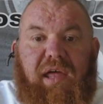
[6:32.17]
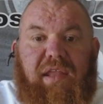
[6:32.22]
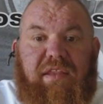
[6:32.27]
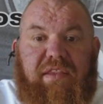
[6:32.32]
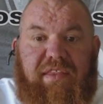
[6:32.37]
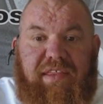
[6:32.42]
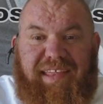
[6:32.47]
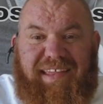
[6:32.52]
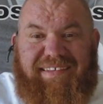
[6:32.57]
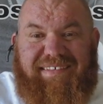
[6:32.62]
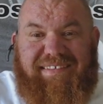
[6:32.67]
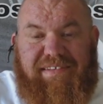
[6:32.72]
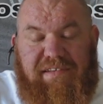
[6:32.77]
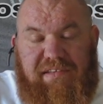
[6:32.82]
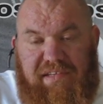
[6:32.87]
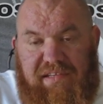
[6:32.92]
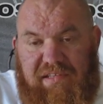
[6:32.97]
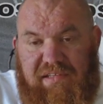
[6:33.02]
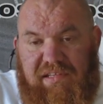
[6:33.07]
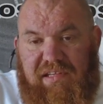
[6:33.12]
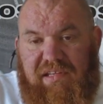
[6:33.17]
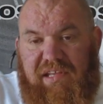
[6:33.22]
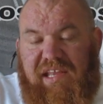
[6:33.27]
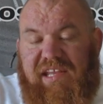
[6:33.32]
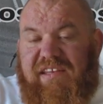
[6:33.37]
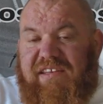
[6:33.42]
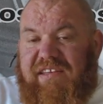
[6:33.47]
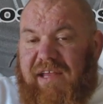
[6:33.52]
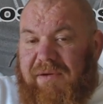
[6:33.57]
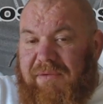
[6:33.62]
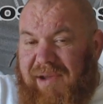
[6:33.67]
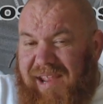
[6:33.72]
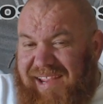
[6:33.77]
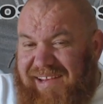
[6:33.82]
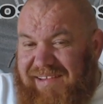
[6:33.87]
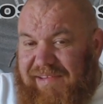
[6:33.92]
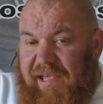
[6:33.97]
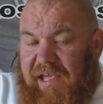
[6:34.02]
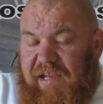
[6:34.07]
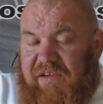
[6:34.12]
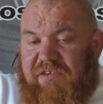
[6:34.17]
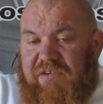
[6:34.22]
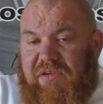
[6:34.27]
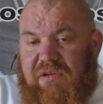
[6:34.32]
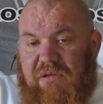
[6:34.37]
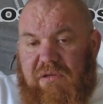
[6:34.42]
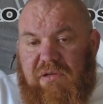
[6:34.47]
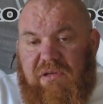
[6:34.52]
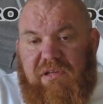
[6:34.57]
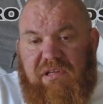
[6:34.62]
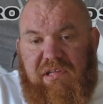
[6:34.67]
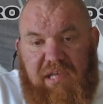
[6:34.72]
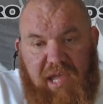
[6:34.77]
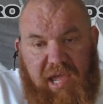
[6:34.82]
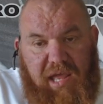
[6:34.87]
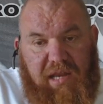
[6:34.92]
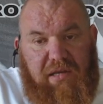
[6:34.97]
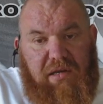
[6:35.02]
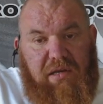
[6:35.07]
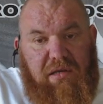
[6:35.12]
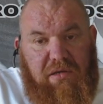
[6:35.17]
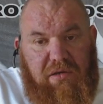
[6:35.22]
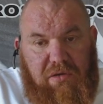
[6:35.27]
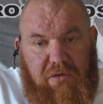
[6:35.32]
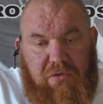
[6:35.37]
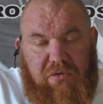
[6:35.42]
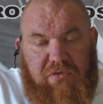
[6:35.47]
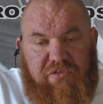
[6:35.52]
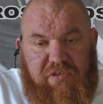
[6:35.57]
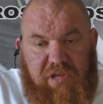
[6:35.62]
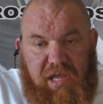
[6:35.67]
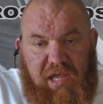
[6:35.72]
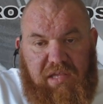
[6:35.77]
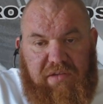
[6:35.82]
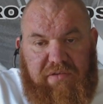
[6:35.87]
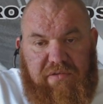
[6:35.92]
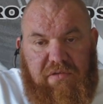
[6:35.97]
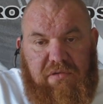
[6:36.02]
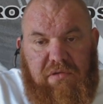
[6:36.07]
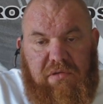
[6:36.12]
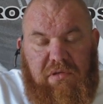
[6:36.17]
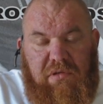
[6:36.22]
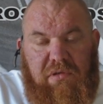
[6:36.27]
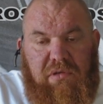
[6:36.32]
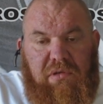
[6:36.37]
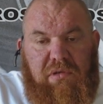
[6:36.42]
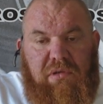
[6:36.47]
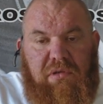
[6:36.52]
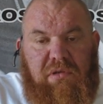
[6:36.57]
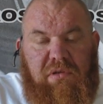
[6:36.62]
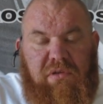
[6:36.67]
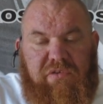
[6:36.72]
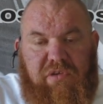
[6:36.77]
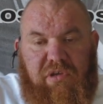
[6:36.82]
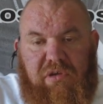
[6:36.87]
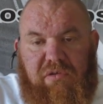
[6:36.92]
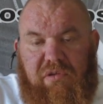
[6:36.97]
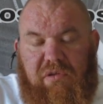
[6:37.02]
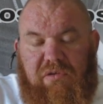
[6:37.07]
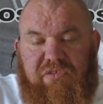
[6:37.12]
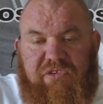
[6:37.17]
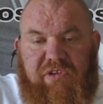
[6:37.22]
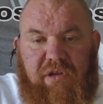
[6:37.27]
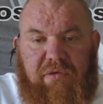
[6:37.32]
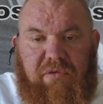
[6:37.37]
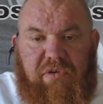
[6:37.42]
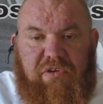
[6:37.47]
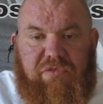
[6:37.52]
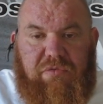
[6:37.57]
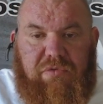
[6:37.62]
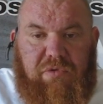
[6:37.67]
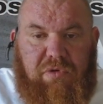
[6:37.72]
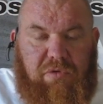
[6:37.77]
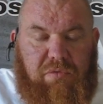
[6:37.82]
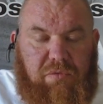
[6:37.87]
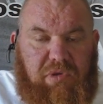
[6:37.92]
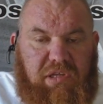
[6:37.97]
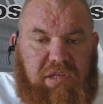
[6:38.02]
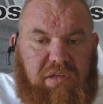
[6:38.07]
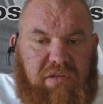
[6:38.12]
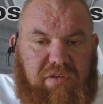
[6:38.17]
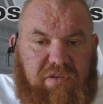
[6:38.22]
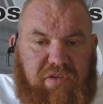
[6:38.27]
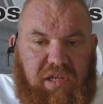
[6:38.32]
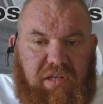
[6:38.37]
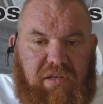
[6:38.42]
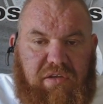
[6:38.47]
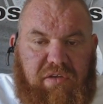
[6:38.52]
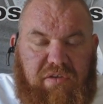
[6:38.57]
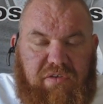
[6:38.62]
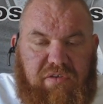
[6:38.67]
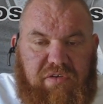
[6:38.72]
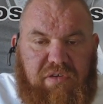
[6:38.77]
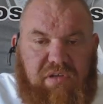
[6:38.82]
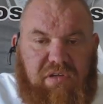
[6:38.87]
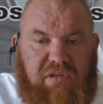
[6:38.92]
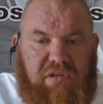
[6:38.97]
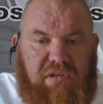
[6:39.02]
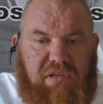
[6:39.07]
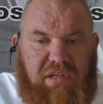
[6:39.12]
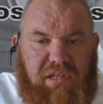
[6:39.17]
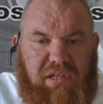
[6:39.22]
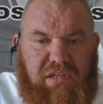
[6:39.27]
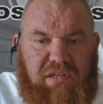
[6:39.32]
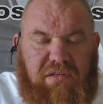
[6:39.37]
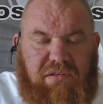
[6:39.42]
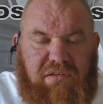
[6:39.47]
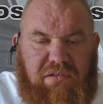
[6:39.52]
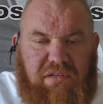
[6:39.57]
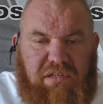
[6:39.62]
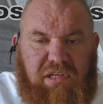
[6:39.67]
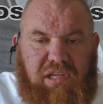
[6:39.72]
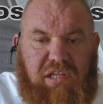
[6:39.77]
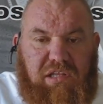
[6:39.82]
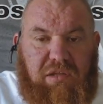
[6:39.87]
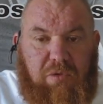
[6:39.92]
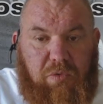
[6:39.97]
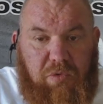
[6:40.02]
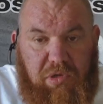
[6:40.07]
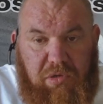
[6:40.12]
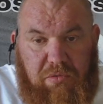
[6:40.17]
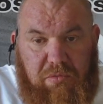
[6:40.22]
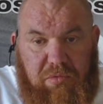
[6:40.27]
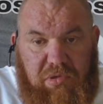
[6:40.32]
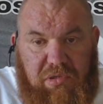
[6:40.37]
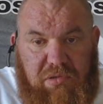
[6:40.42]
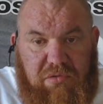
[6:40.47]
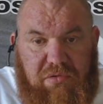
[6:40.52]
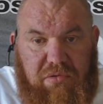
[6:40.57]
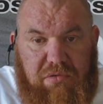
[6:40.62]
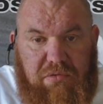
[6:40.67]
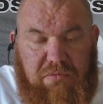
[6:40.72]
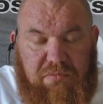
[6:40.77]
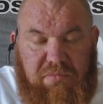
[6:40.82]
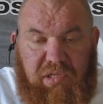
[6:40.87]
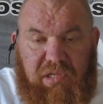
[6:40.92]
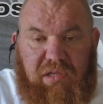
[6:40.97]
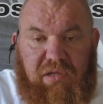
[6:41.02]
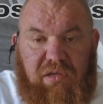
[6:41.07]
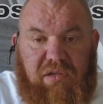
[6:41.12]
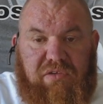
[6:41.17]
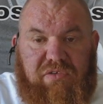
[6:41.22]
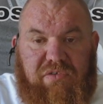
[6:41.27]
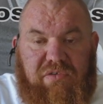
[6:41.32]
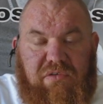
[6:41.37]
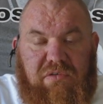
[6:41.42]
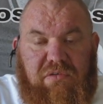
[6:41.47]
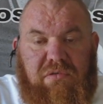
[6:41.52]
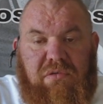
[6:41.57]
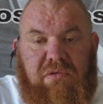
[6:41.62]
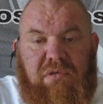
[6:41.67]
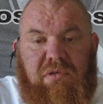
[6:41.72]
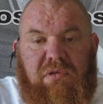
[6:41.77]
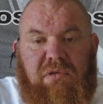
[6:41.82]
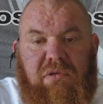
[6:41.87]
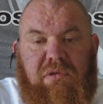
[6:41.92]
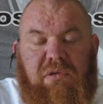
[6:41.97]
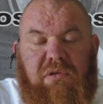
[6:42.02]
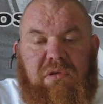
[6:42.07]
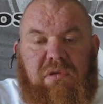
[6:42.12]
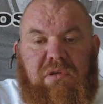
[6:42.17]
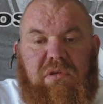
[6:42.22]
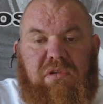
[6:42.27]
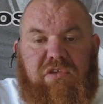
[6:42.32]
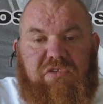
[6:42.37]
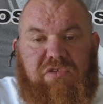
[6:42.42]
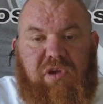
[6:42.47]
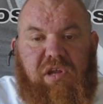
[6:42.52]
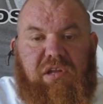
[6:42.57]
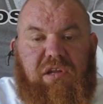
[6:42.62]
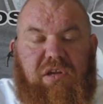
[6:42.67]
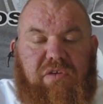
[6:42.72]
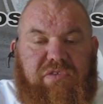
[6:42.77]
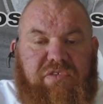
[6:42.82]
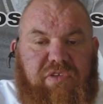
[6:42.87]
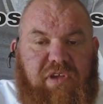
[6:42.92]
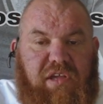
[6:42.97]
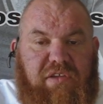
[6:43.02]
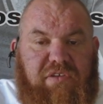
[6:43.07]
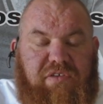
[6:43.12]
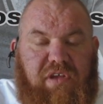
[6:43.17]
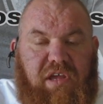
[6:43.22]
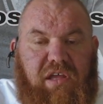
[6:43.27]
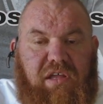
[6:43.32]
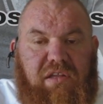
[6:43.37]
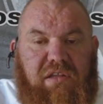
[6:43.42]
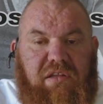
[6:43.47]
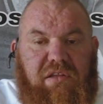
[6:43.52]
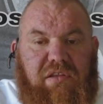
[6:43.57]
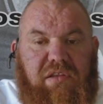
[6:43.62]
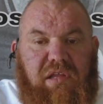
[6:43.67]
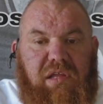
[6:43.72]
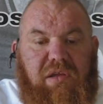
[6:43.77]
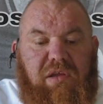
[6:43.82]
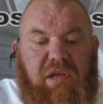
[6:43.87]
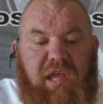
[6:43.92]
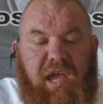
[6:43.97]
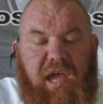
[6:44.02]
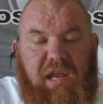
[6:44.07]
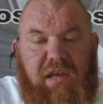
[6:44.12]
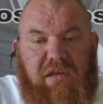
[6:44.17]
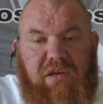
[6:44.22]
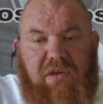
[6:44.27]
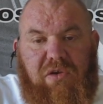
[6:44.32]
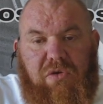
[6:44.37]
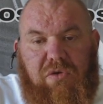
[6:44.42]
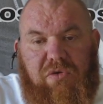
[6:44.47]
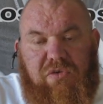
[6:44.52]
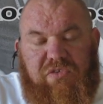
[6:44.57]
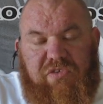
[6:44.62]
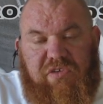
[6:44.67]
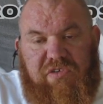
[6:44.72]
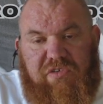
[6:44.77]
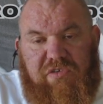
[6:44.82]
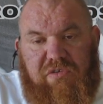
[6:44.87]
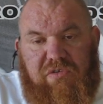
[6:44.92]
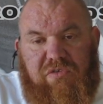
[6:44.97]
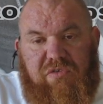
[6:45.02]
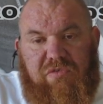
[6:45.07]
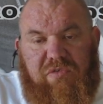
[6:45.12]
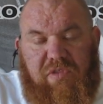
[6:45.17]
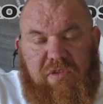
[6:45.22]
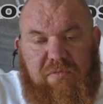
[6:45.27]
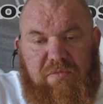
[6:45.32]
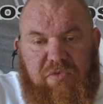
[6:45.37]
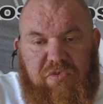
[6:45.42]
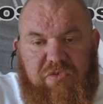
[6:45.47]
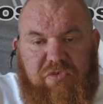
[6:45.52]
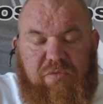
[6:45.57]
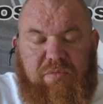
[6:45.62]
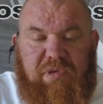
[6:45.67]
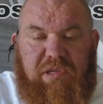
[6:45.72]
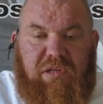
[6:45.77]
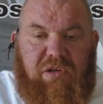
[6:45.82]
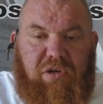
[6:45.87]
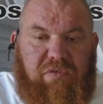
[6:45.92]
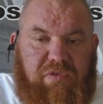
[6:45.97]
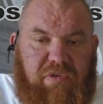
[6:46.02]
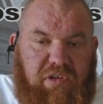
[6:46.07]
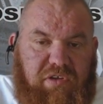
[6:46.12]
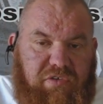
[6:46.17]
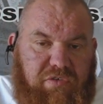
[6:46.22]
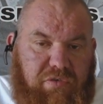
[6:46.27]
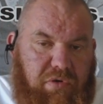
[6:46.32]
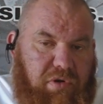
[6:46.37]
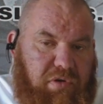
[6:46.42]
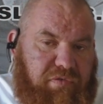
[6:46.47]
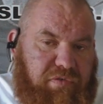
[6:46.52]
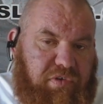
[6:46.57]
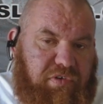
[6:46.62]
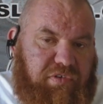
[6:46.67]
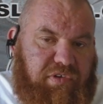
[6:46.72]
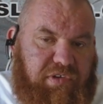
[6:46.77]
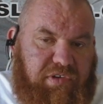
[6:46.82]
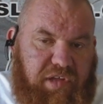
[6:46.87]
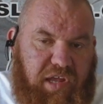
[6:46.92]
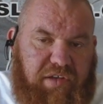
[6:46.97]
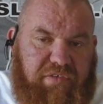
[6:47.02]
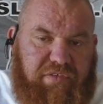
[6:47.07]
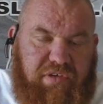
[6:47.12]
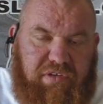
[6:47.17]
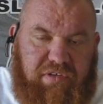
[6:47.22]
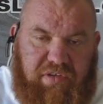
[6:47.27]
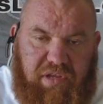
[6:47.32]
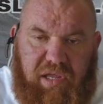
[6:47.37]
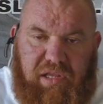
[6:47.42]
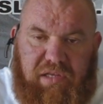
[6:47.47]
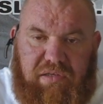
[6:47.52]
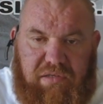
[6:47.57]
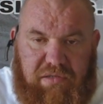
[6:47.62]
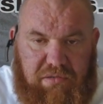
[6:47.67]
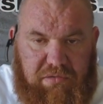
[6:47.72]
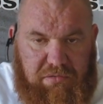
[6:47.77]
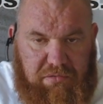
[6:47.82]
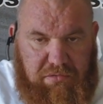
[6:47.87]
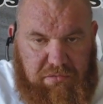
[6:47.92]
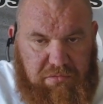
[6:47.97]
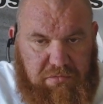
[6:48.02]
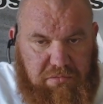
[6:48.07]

And this, in direct action, can cause tears. So, those steroids will not weaken tendons in the real world because the training offsets that. They can cause issues with the muscle being overly strong for its attaching tendon.